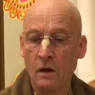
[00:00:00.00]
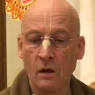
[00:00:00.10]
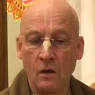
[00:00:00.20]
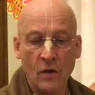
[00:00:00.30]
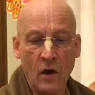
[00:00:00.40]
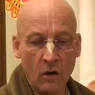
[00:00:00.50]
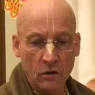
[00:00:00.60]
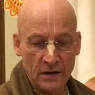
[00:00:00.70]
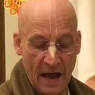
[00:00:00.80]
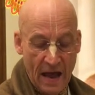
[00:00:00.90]
The holy
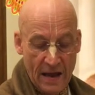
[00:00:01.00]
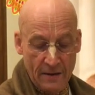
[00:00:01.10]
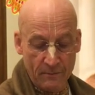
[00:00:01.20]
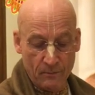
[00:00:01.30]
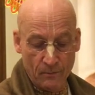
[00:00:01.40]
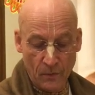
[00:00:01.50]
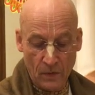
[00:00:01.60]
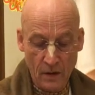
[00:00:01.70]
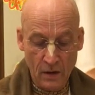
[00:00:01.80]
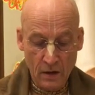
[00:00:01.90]
name
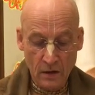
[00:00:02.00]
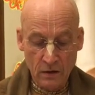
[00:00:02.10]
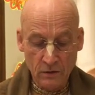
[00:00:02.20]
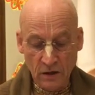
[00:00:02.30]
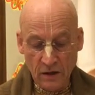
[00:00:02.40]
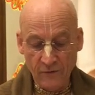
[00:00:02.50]
delivers